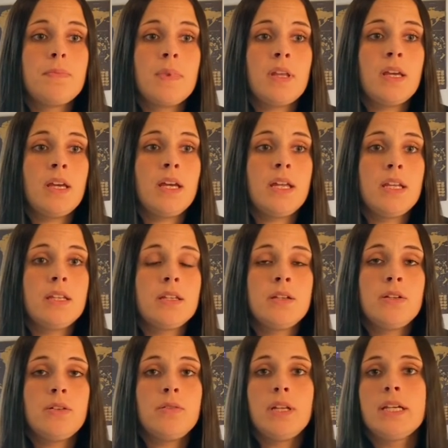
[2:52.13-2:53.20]
And you
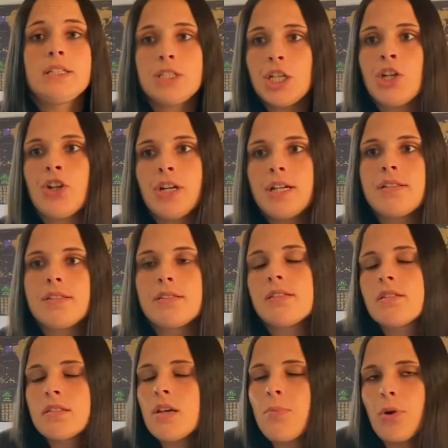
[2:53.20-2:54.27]
know, like dinner is
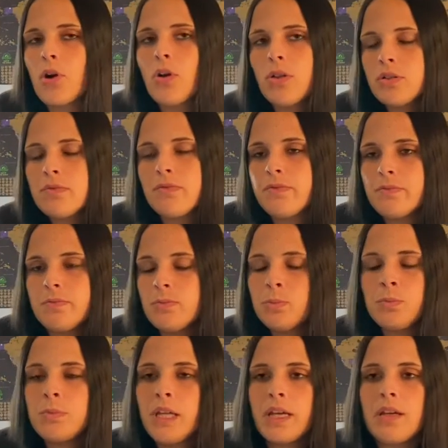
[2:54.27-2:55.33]
typical,
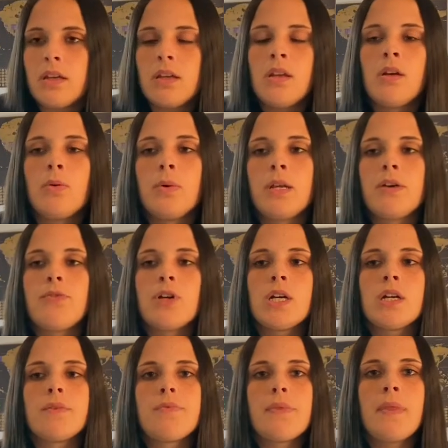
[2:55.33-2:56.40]
like, you know,
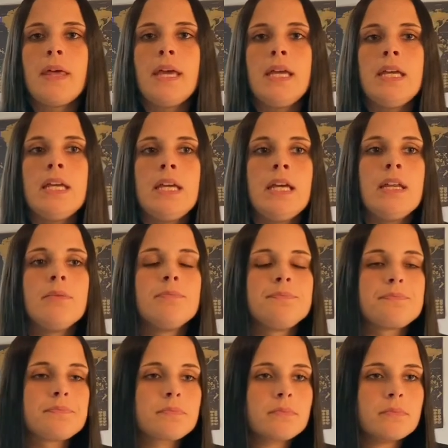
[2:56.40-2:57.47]
whatever they eat,
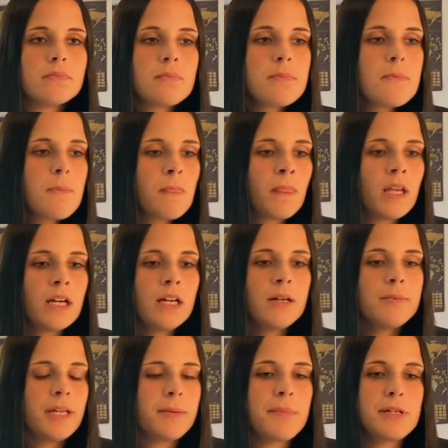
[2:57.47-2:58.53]

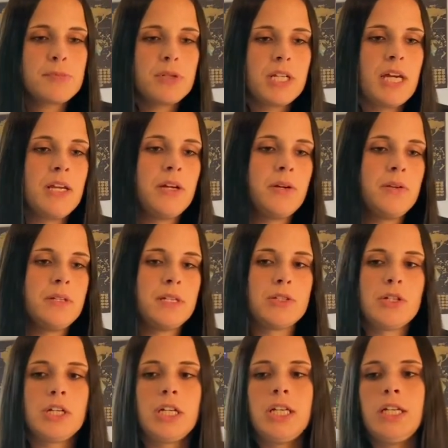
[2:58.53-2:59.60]
like mashed potatoes and
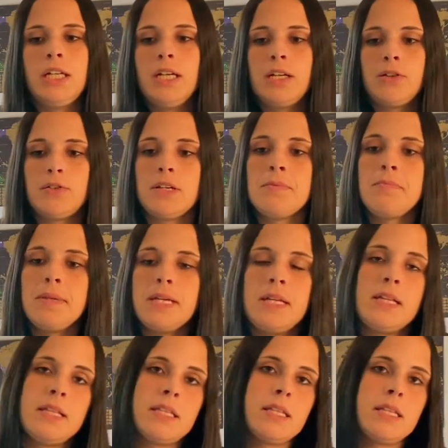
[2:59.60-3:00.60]
turkey and green beans